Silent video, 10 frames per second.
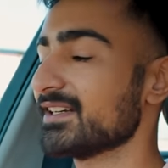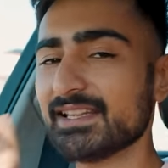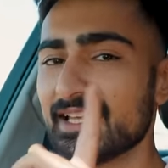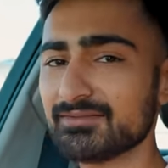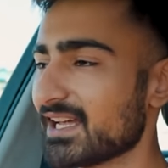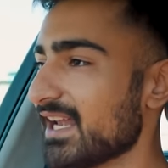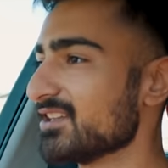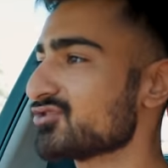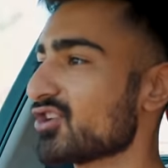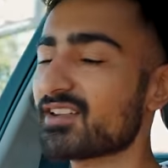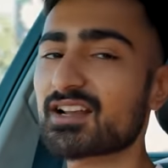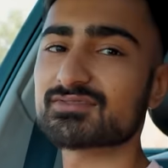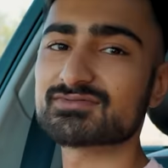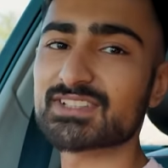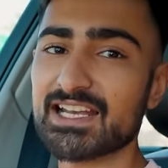Till then, I'll enjoy the
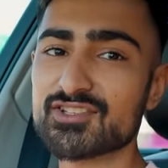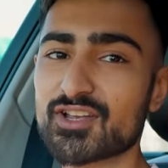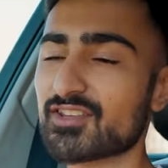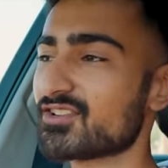I'll enjoy the